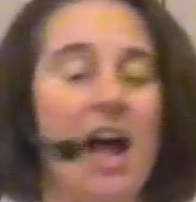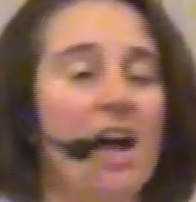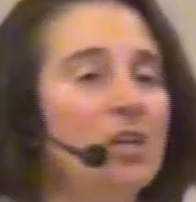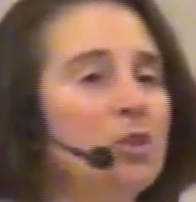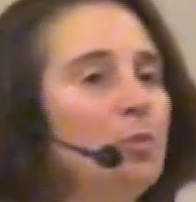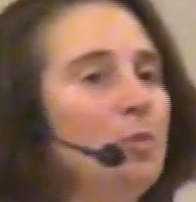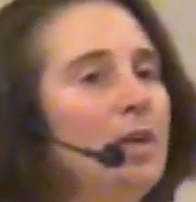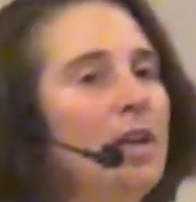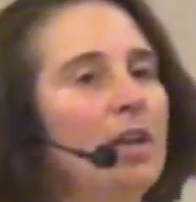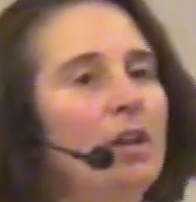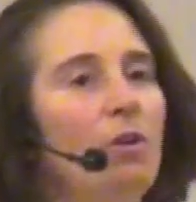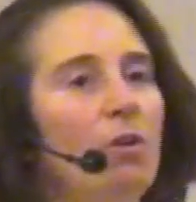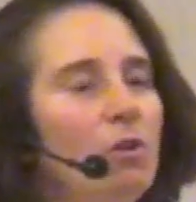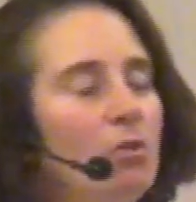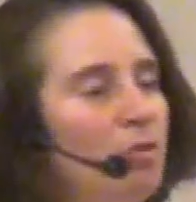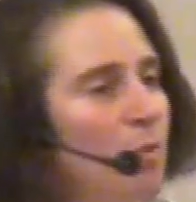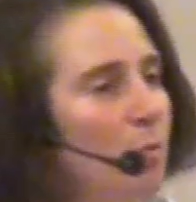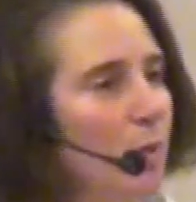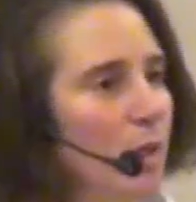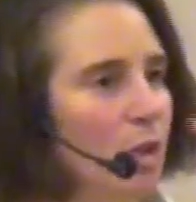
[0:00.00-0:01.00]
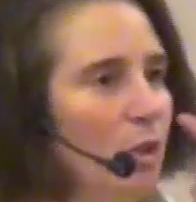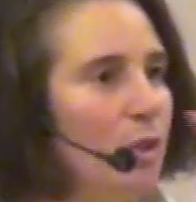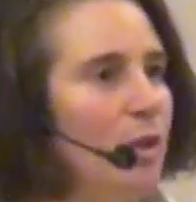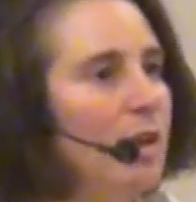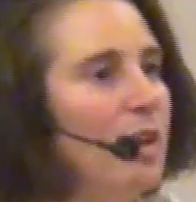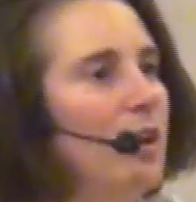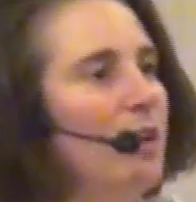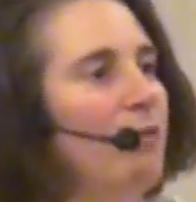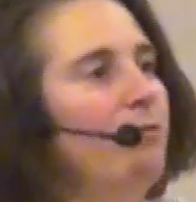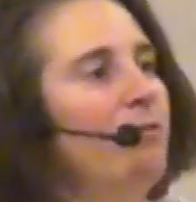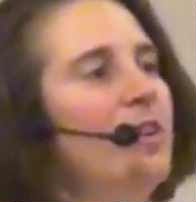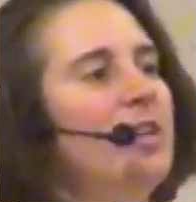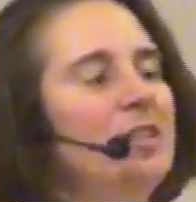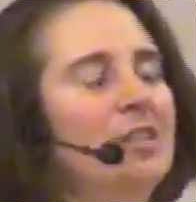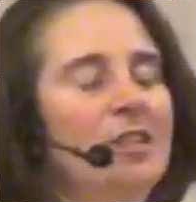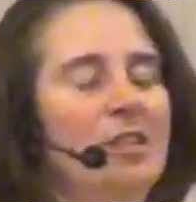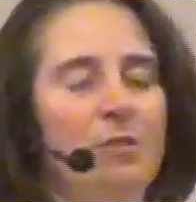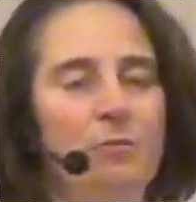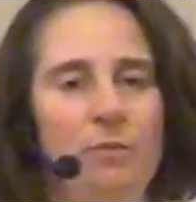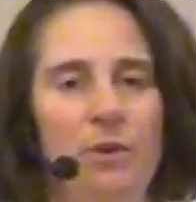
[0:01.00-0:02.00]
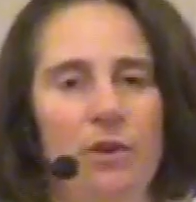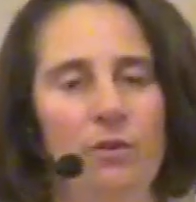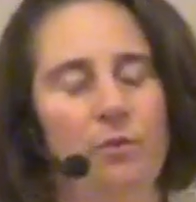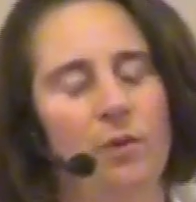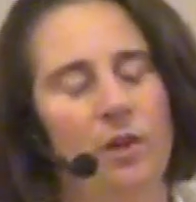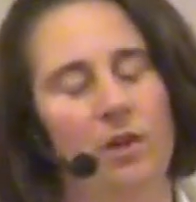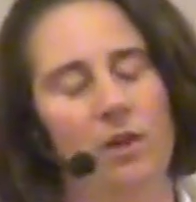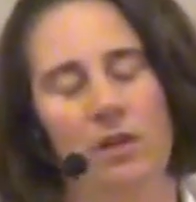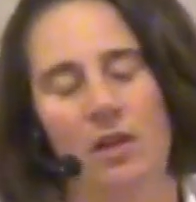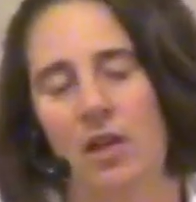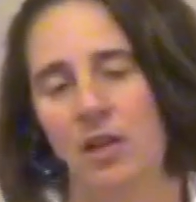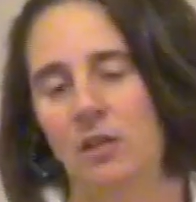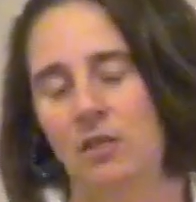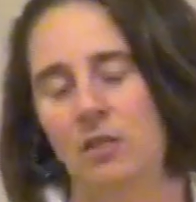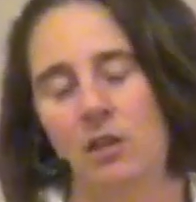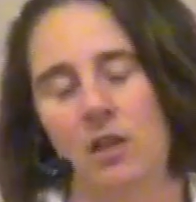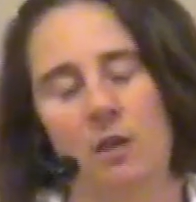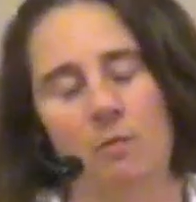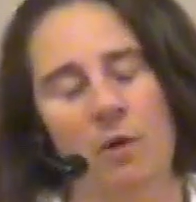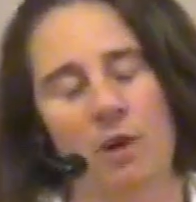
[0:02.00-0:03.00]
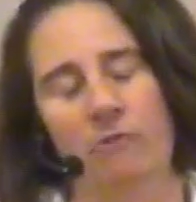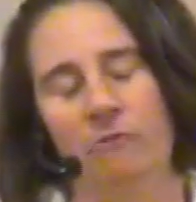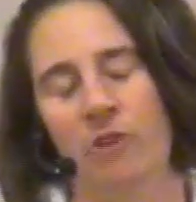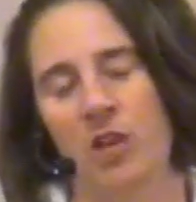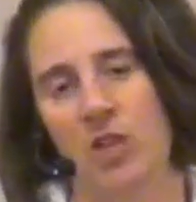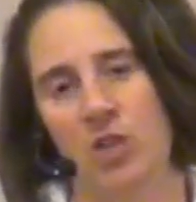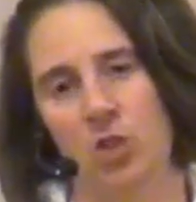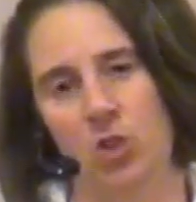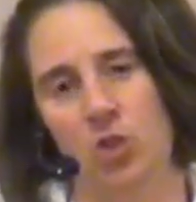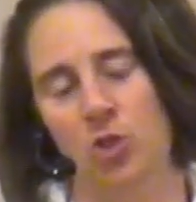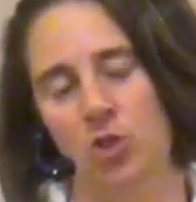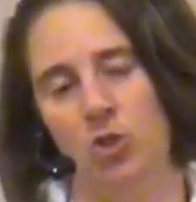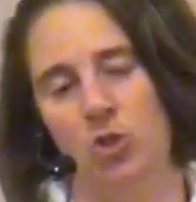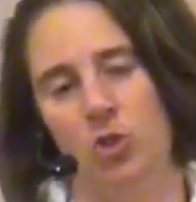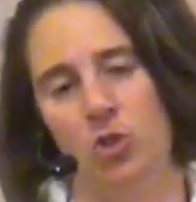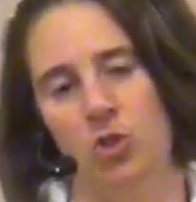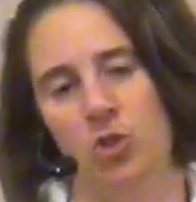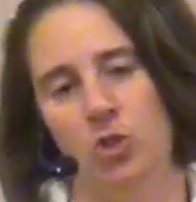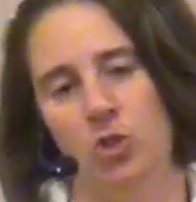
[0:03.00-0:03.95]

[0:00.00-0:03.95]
As we get older, we look at our face in the mirror, we go, that is not my face.